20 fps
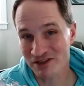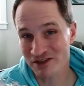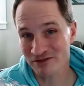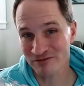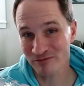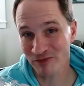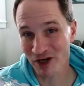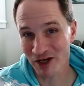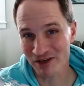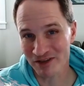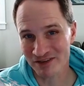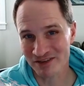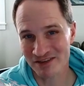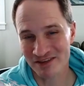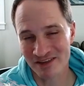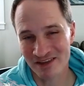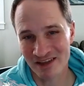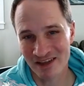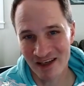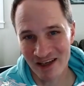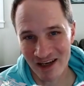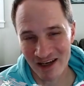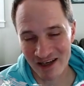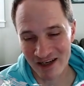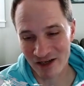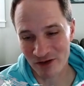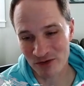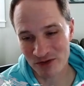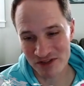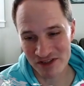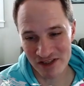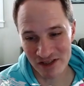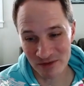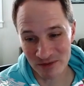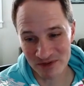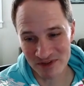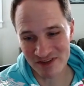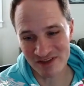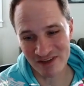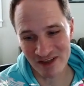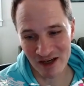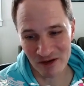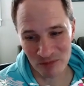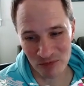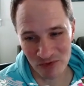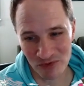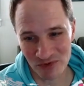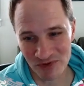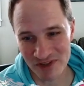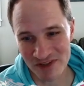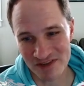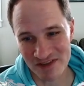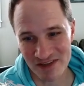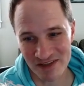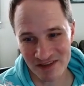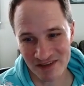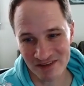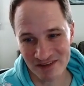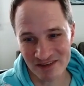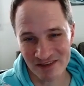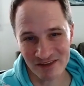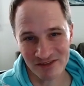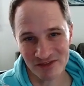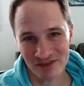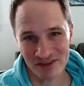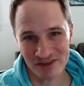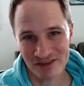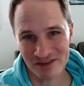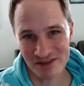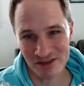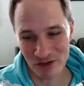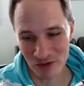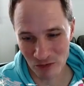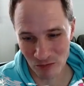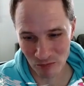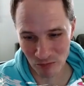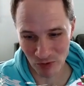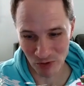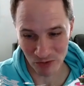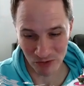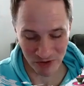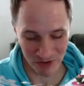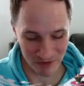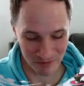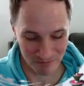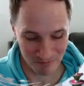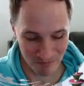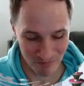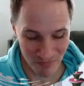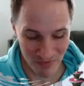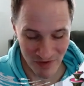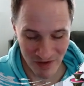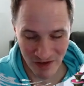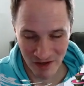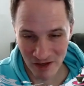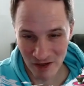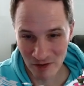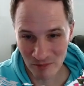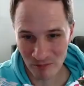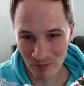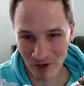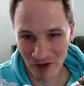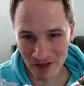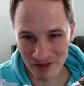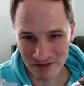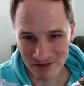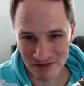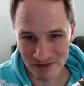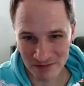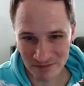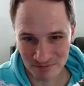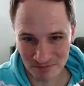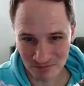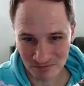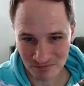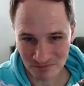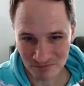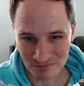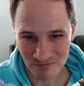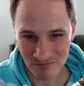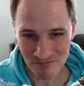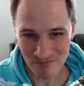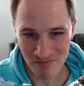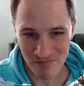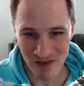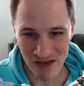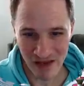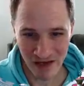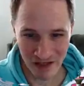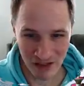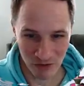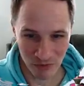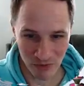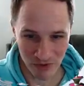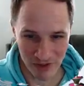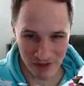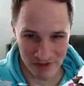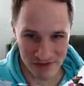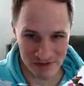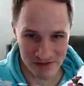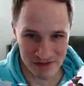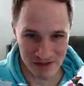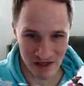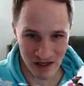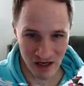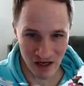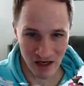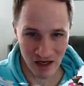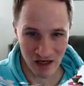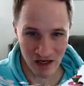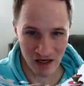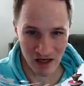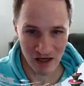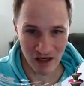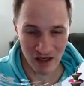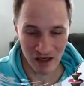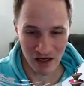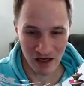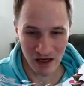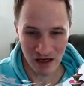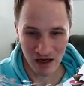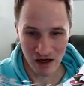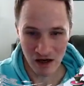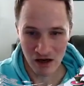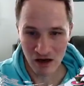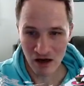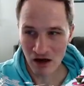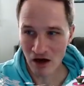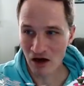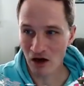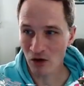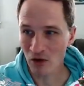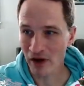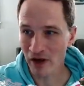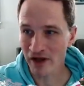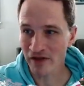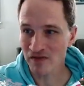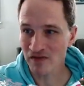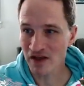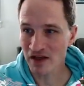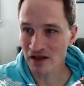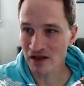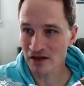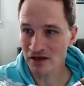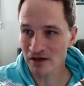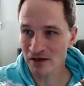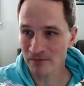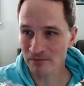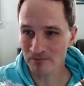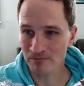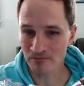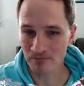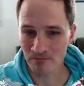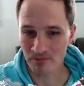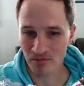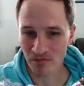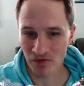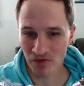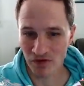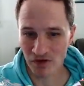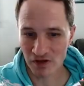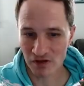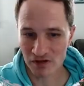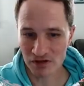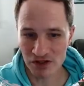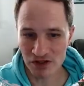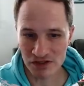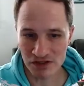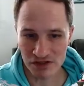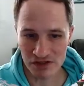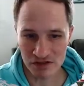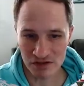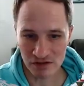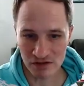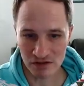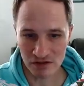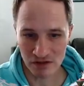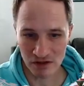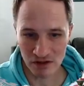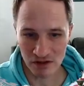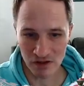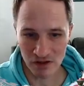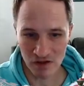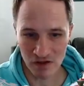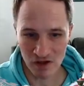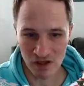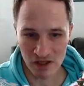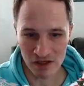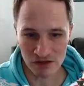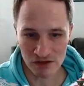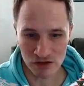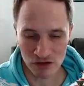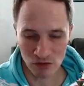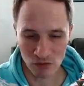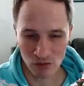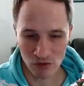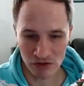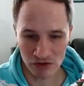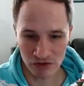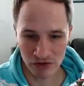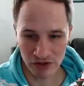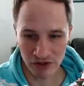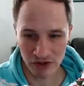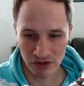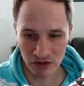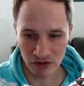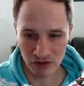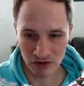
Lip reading: of bugs, and I wish they would stop releasing stuff that's so broken. But anyways, oh, and then just in case you're wondering,